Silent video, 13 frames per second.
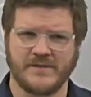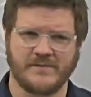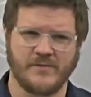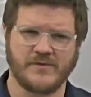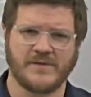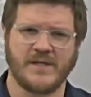is
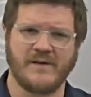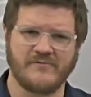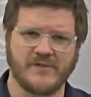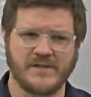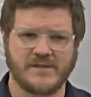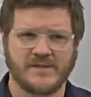most
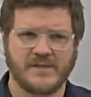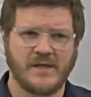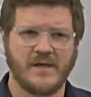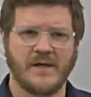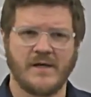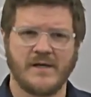obvious.
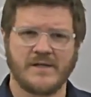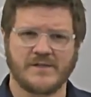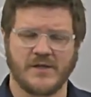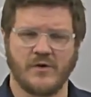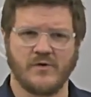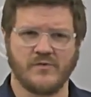
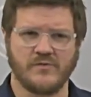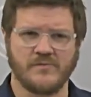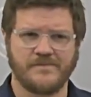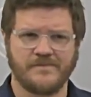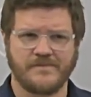So